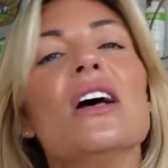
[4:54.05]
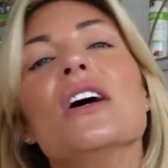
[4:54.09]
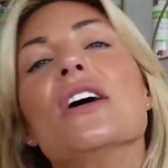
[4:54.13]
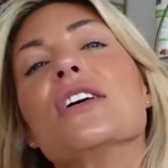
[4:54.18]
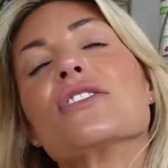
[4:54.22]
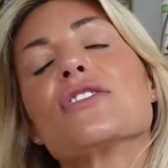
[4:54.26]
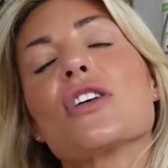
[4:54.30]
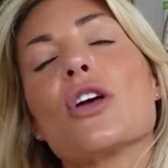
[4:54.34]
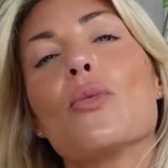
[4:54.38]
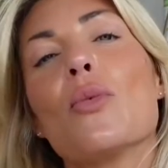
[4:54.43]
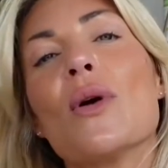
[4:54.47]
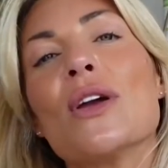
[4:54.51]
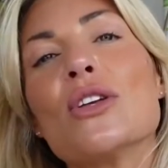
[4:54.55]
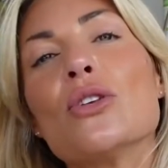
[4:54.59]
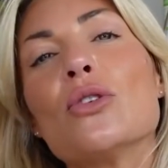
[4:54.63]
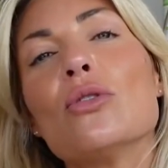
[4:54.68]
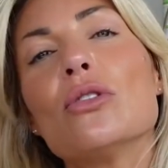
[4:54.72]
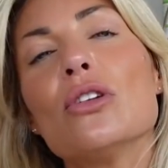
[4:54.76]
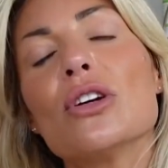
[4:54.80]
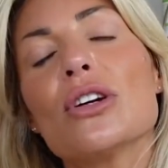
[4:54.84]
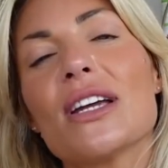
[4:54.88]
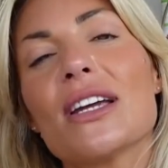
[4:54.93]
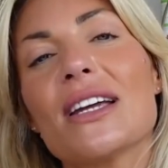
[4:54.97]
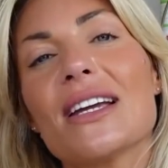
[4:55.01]
So when
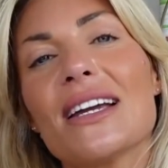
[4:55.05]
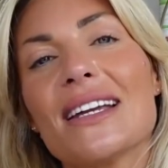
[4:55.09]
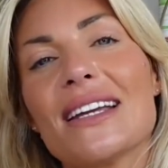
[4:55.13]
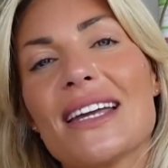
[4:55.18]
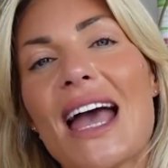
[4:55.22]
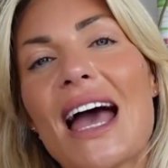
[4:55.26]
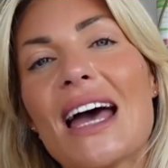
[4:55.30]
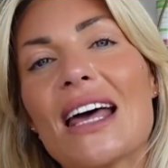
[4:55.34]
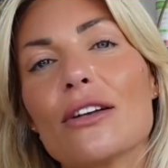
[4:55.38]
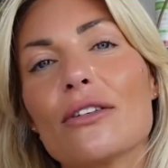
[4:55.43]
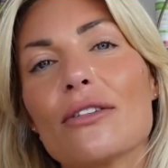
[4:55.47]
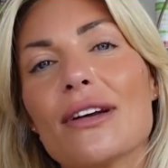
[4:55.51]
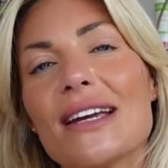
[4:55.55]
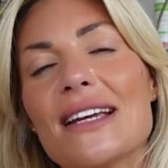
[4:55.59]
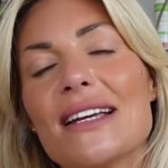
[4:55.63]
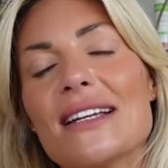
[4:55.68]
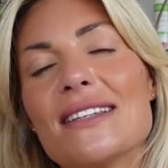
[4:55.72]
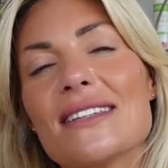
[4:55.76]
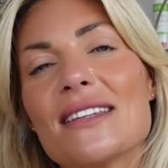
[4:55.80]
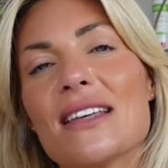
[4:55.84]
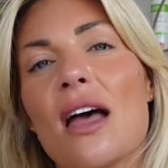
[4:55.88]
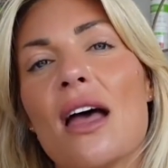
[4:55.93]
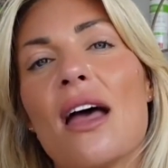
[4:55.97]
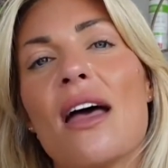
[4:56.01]
you're looking at
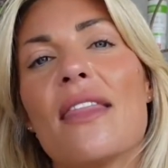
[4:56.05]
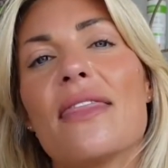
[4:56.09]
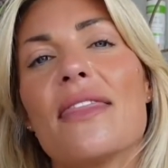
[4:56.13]
calories,